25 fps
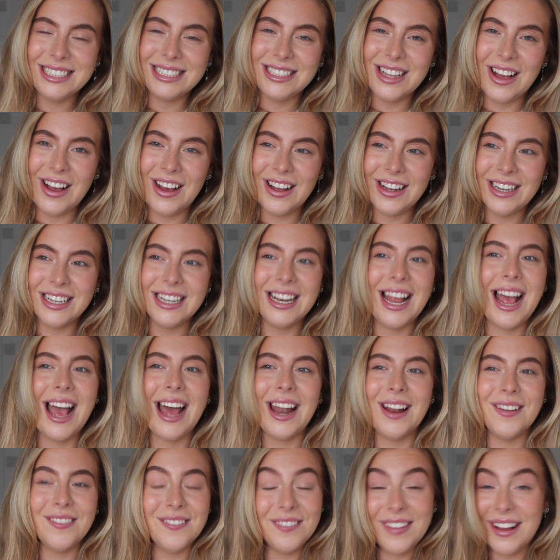done.
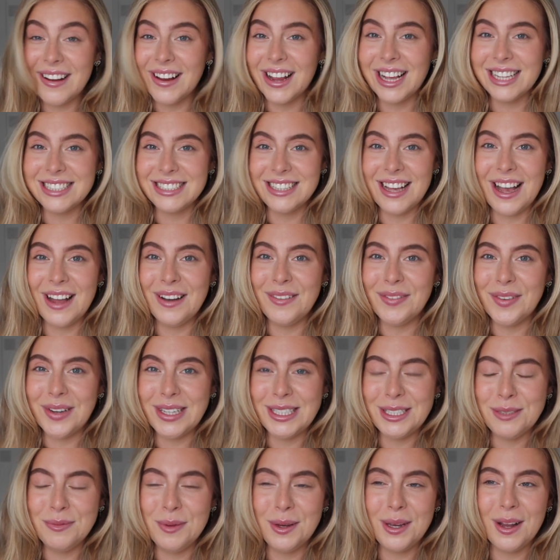And I'm very excited for it
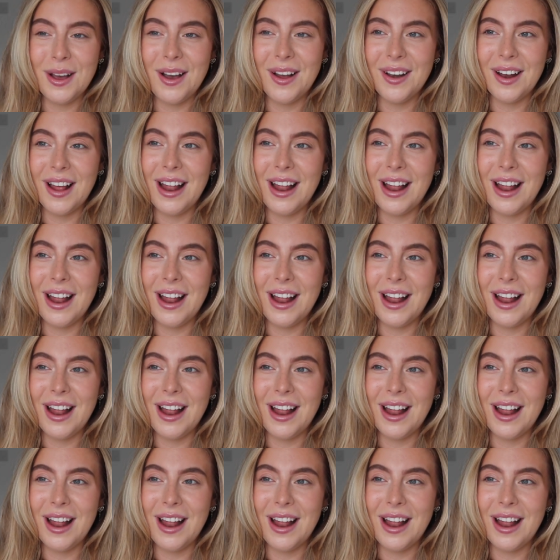to be done.